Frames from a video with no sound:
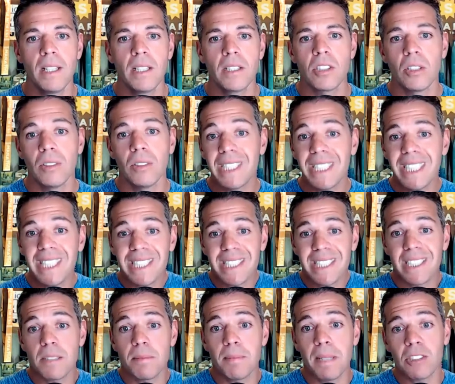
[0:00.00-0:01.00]
So the
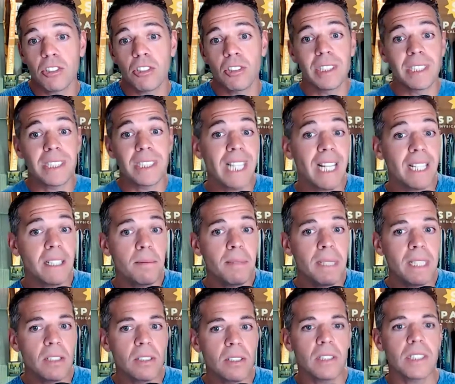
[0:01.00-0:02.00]
distance measured in
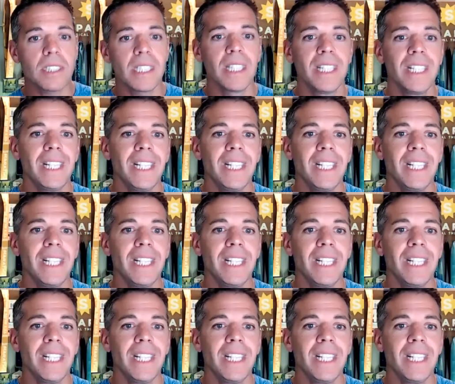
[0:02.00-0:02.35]
centimeters,